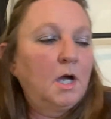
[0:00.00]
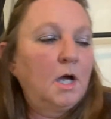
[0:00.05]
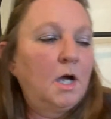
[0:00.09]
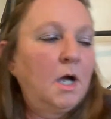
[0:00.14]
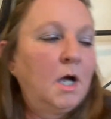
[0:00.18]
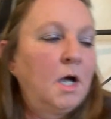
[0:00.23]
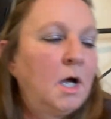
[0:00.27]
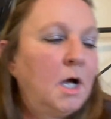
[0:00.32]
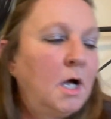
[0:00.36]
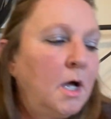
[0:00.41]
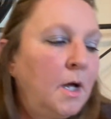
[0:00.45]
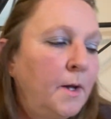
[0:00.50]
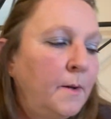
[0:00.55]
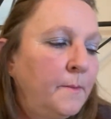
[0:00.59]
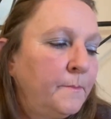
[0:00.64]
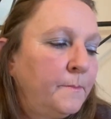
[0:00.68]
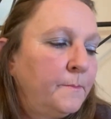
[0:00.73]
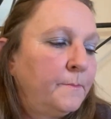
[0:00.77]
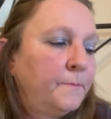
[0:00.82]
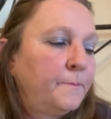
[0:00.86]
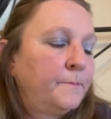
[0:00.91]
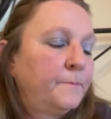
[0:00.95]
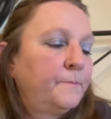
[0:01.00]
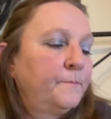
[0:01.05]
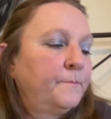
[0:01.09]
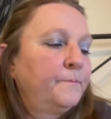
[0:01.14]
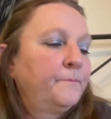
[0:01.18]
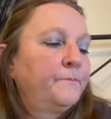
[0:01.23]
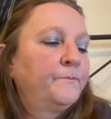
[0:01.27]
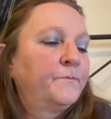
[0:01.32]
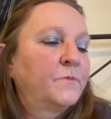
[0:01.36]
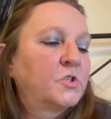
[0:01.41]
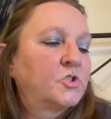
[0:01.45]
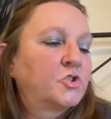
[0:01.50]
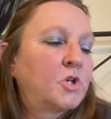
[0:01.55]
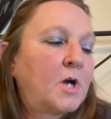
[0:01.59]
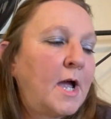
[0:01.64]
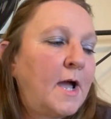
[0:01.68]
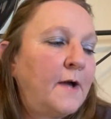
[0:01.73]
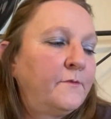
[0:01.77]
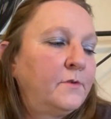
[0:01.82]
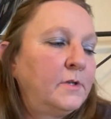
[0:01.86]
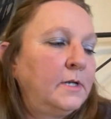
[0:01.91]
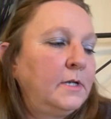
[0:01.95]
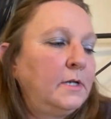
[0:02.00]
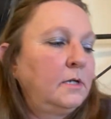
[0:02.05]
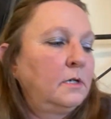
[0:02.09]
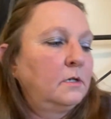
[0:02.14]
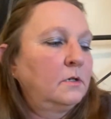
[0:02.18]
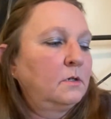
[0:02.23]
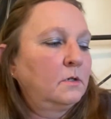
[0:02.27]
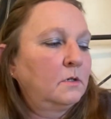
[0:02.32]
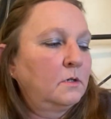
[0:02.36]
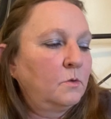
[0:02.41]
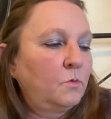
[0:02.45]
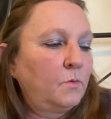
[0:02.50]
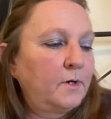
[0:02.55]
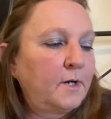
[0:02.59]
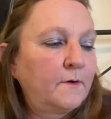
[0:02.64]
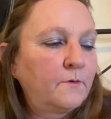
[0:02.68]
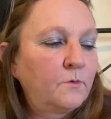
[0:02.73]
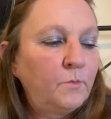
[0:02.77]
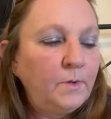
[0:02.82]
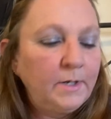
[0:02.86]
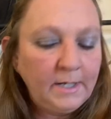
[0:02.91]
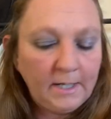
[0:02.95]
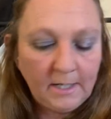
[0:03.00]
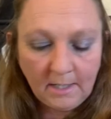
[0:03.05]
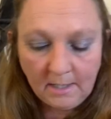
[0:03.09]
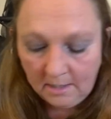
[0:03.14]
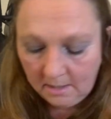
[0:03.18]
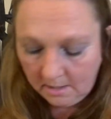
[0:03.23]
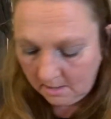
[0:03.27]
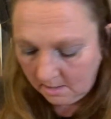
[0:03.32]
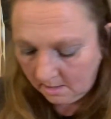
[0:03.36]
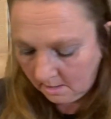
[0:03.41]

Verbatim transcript: um, traveling, whatever we need.